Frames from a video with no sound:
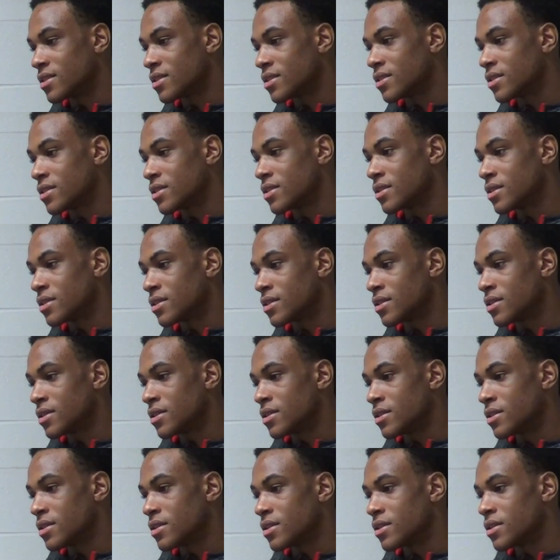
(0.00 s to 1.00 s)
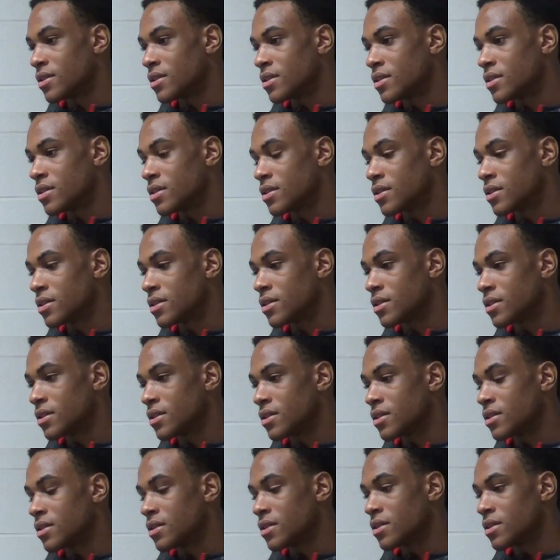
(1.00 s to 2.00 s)

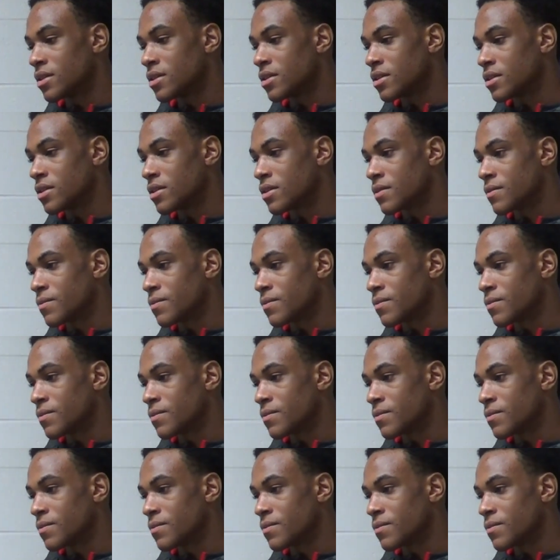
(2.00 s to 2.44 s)
[no speech]